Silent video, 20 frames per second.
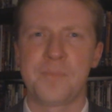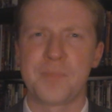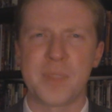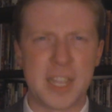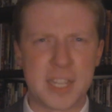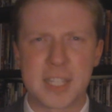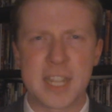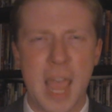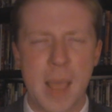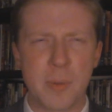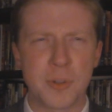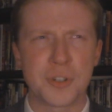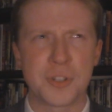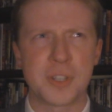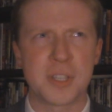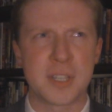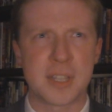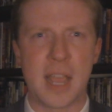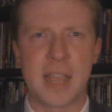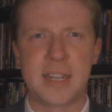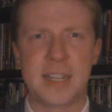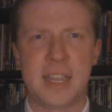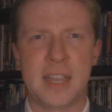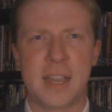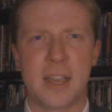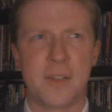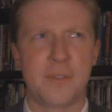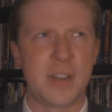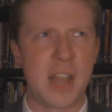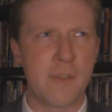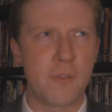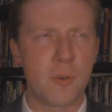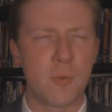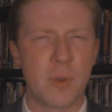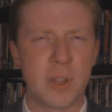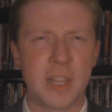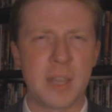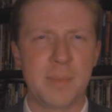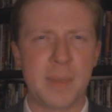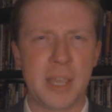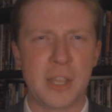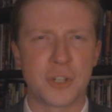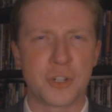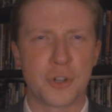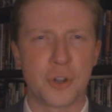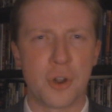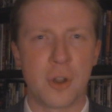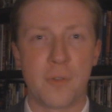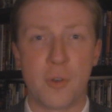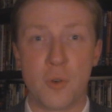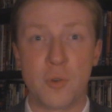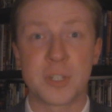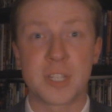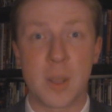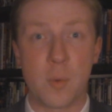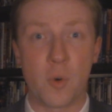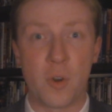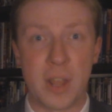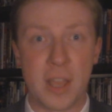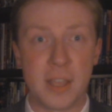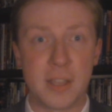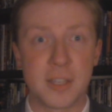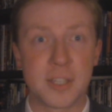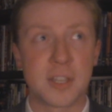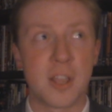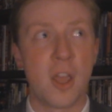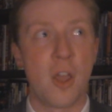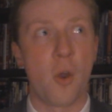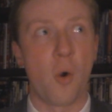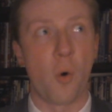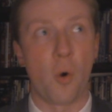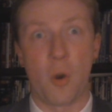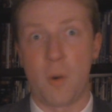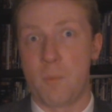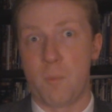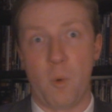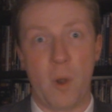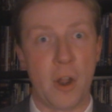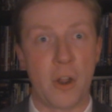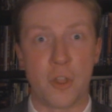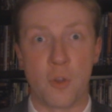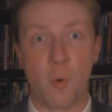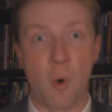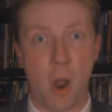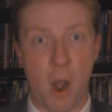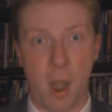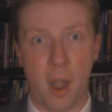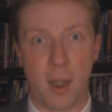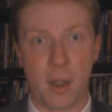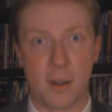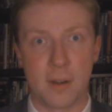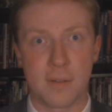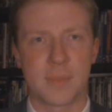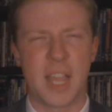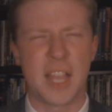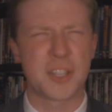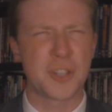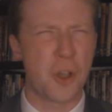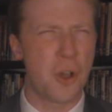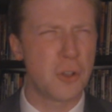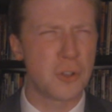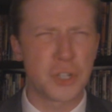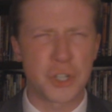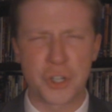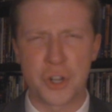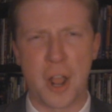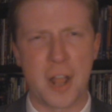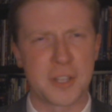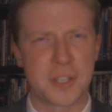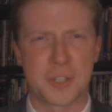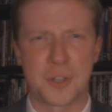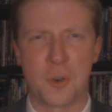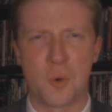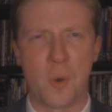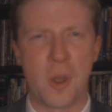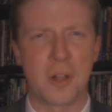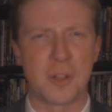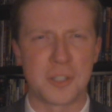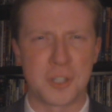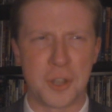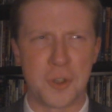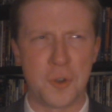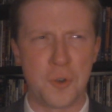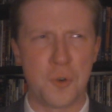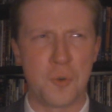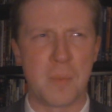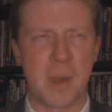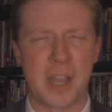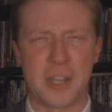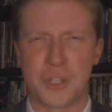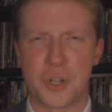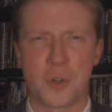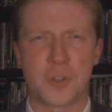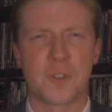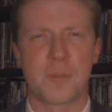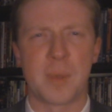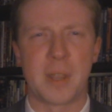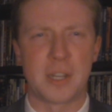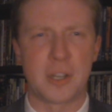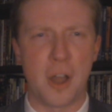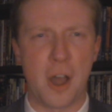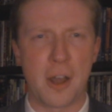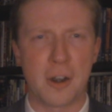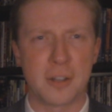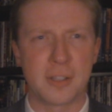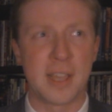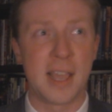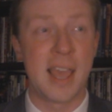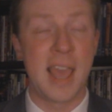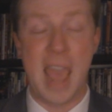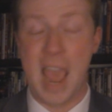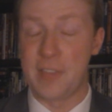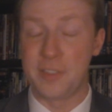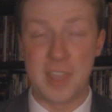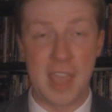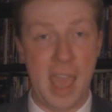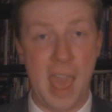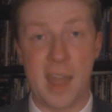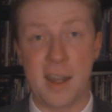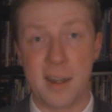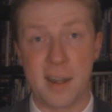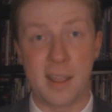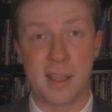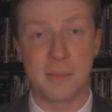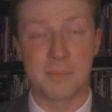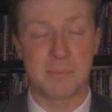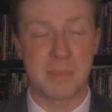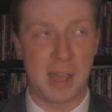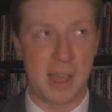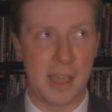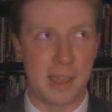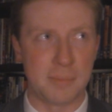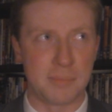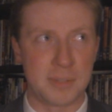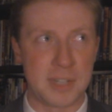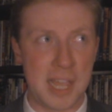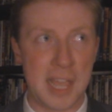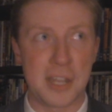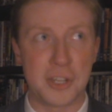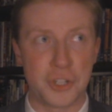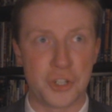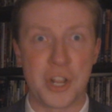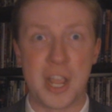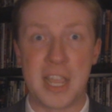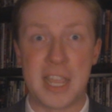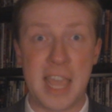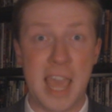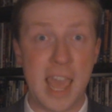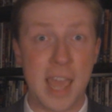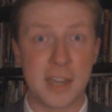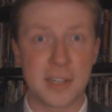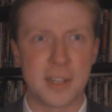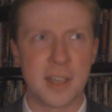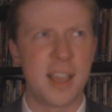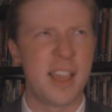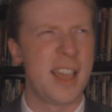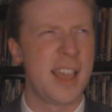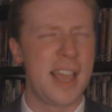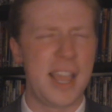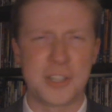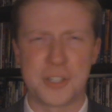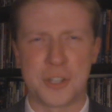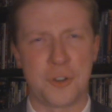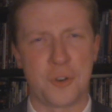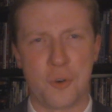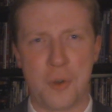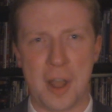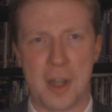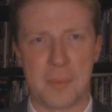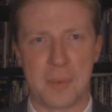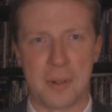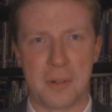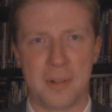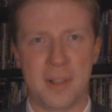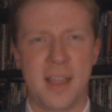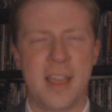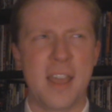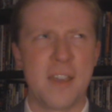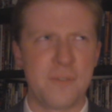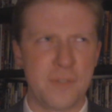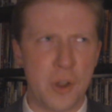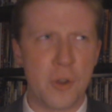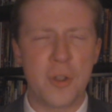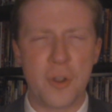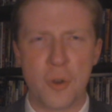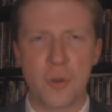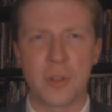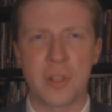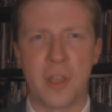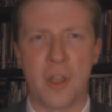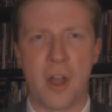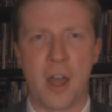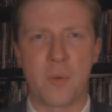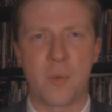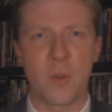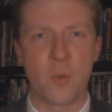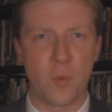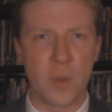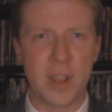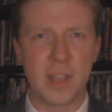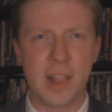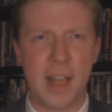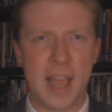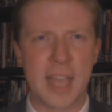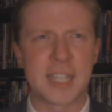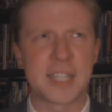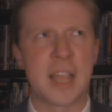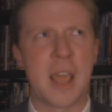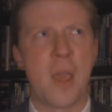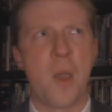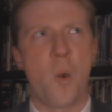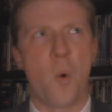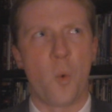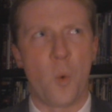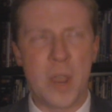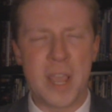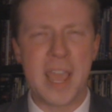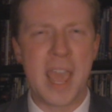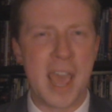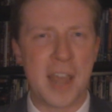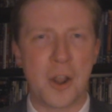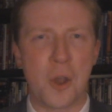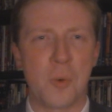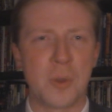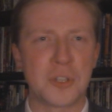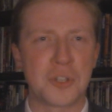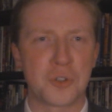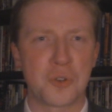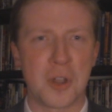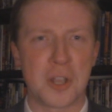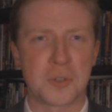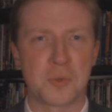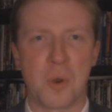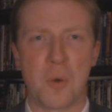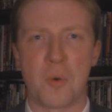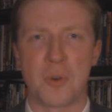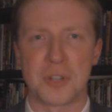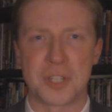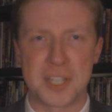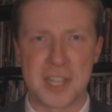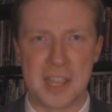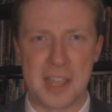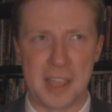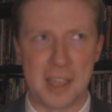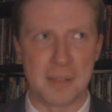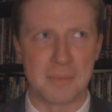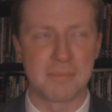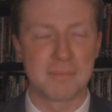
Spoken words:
establishes this idea of never really being sure of who someone is or where you are. It's all shot so well too by Joseph McDonald, and the editing by Ted J. Kent is incredible. Very early on we realize we can't always trust what we're seeing.